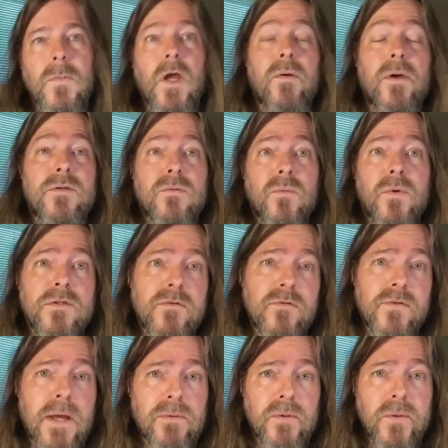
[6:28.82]
All right, so once
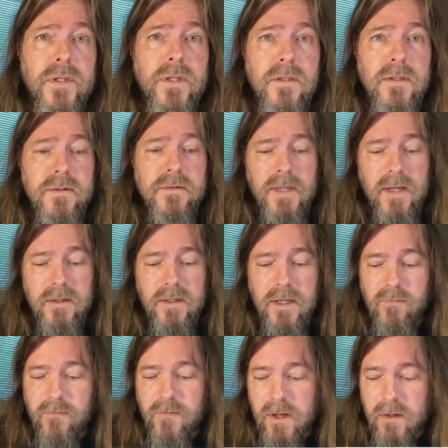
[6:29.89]
you've downloaded the
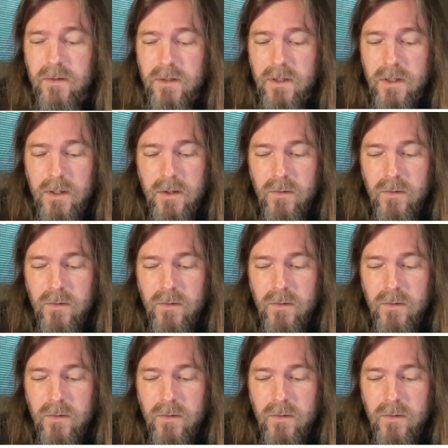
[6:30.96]
dis.tape file,